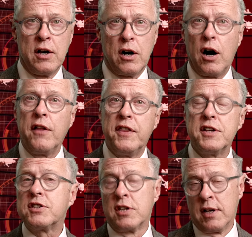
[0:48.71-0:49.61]
on
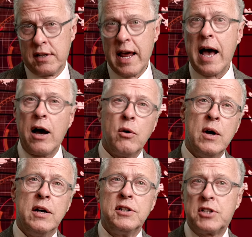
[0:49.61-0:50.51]
this now
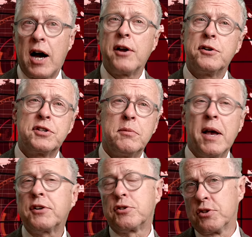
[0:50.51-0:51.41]
tiresome
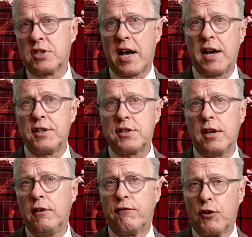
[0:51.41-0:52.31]
exercise
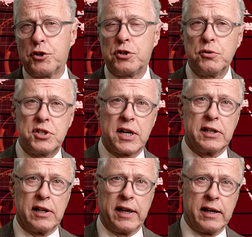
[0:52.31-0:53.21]
in virtue
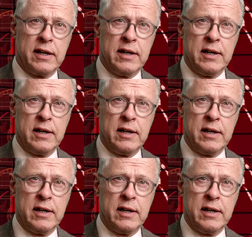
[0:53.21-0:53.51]
signaling.